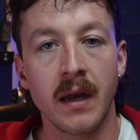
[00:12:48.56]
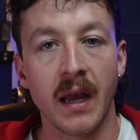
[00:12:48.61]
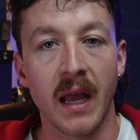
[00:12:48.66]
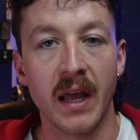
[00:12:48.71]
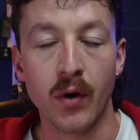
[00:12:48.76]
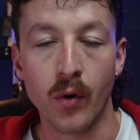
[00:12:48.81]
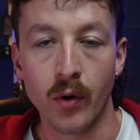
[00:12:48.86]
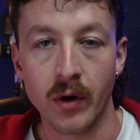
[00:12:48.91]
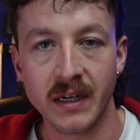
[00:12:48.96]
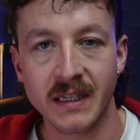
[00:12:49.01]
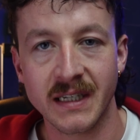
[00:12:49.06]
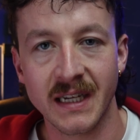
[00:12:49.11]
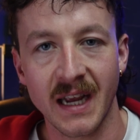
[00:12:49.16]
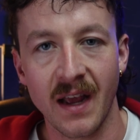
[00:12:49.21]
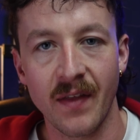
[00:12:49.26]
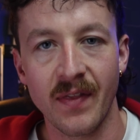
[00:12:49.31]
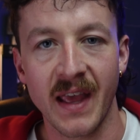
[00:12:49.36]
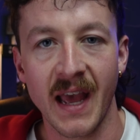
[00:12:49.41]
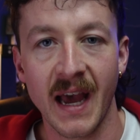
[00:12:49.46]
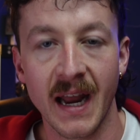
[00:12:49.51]
in order to
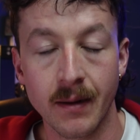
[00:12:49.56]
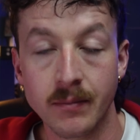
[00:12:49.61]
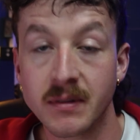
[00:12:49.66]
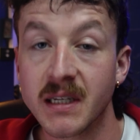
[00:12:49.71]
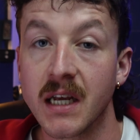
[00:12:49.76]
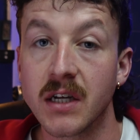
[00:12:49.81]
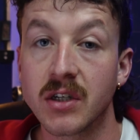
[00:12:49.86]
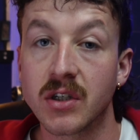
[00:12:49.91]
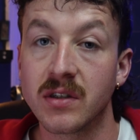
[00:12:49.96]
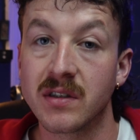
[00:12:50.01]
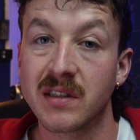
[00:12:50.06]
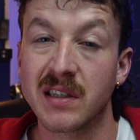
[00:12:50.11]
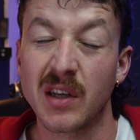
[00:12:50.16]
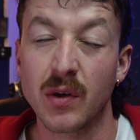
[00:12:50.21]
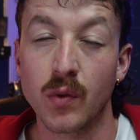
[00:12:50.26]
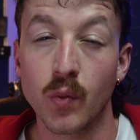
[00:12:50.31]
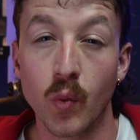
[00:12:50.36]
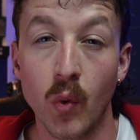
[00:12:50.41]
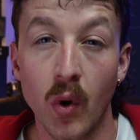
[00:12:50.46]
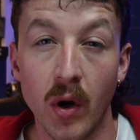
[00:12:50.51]
get the adaptations that
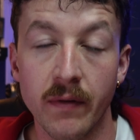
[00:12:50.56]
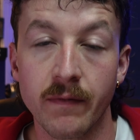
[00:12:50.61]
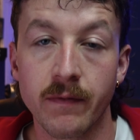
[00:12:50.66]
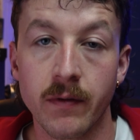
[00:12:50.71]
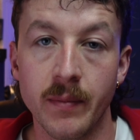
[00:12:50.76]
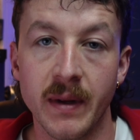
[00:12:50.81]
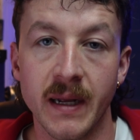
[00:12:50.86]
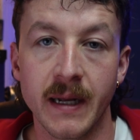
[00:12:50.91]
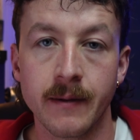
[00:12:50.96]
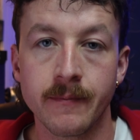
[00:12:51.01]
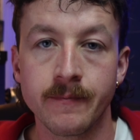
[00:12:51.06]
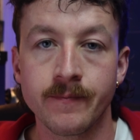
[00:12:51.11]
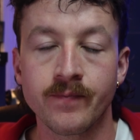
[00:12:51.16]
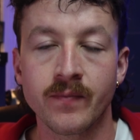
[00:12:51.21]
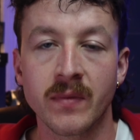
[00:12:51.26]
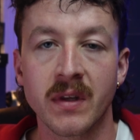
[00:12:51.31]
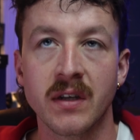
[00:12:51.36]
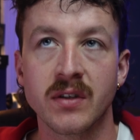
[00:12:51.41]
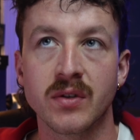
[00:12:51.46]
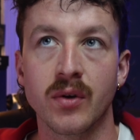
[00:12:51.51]
you want from it.
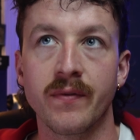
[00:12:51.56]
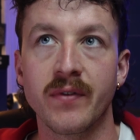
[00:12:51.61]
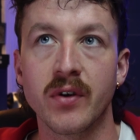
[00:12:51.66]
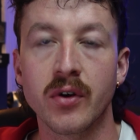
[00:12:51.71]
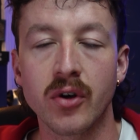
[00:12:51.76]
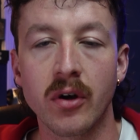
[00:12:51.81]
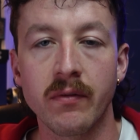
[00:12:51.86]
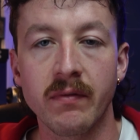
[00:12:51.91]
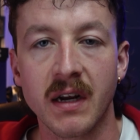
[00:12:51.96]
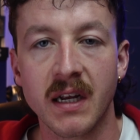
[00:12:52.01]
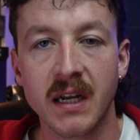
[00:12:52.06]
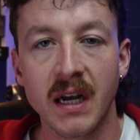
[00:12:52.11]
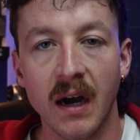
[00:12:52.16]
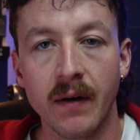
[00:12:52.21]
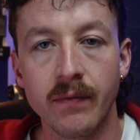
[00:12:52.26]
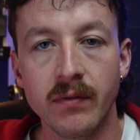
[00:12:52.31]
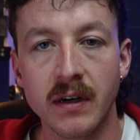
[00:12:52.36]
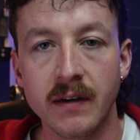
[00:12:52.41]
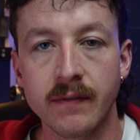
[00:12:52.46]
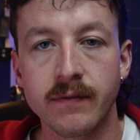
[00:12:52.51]
So if you're not
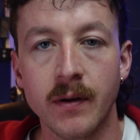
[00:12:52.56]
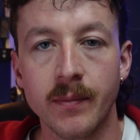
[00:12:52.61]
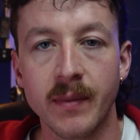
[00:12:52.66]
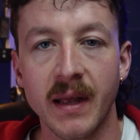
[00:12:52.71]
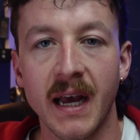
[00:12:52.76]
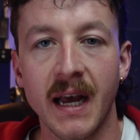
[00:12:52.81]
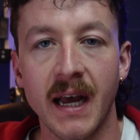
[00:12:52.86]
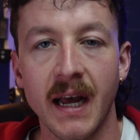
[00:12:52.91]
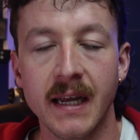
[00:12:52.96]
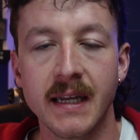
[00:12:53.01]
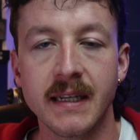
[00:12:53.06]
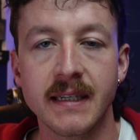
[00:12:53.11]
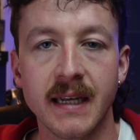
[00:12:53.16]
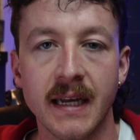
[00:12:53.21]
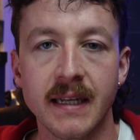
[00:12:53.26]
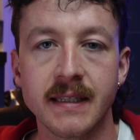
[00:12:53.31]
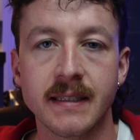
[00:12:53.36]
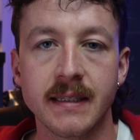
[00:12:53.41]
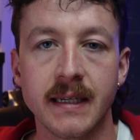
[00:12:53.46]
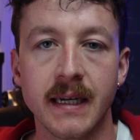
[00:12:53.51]
recovering from that high
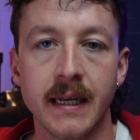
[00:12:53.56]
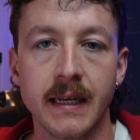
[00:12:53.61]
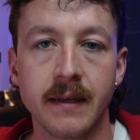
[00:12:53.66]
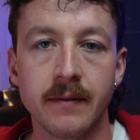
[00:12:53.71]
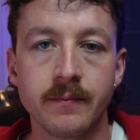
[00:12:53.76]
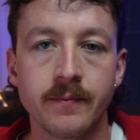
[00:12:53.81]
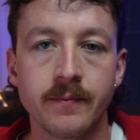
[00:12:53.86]
intensity,